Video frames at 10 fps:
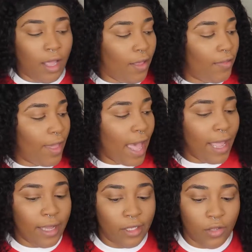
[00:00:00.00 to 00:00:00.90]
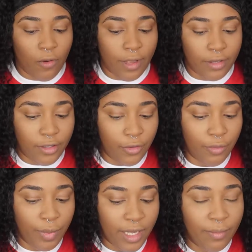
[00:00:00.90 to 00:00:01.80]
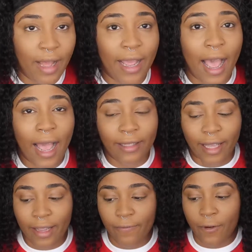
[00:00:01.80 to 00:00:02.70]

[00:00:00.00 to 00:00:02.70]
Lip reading: and that is going to be my highlight.